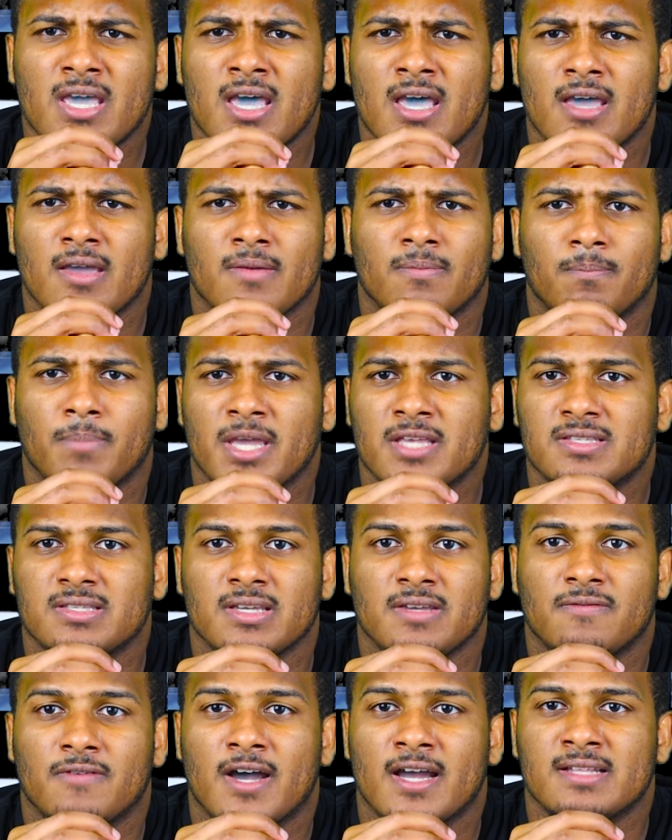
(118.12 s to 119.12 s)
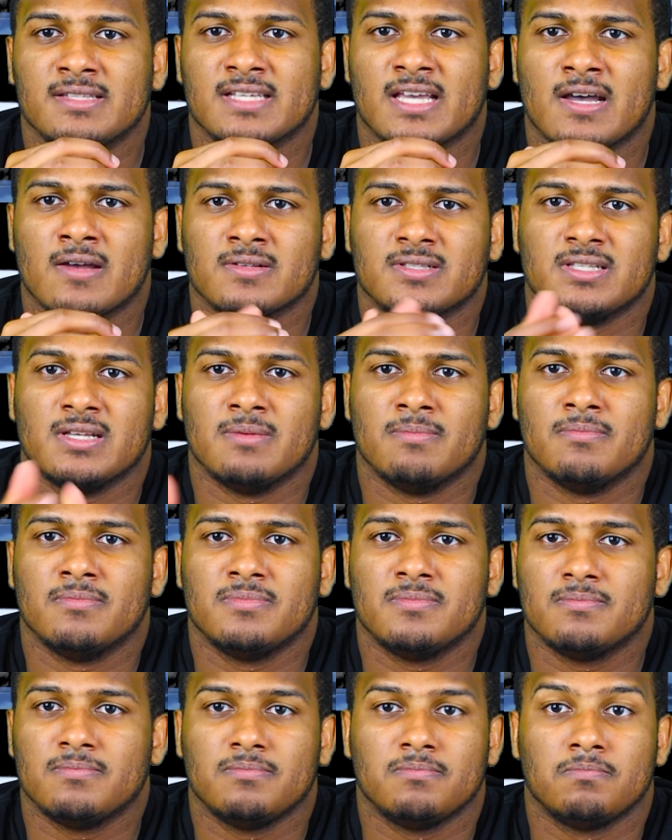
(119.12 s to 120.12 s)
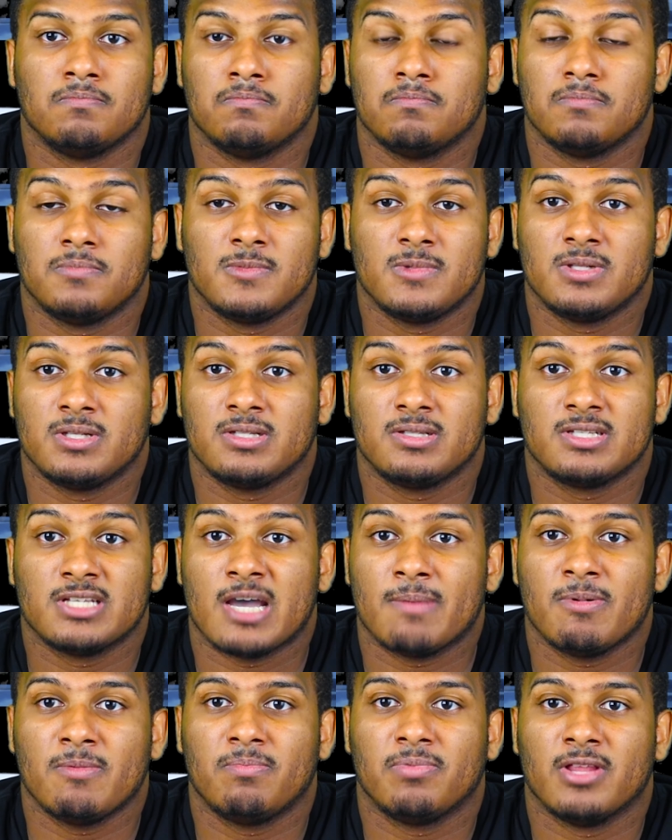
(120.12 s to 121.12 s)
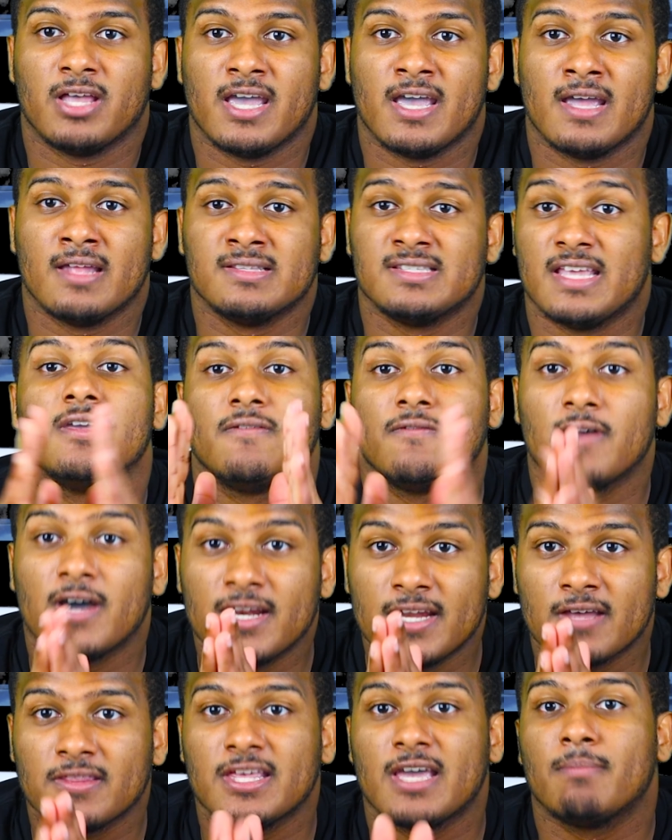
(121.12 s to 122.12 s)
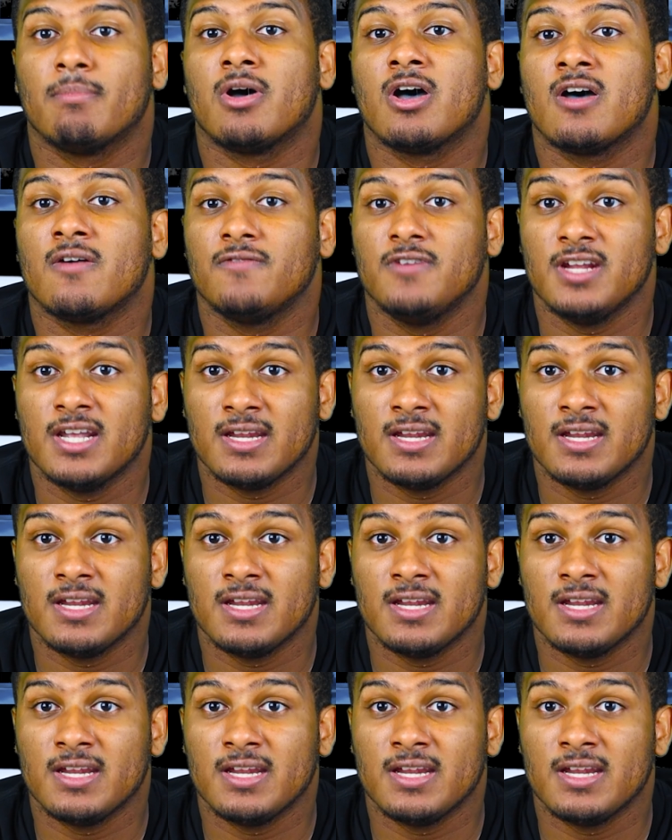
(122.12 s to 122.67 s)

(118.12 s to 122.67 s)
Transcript: yeah, he basically finds out some type of plans. They find out that Moff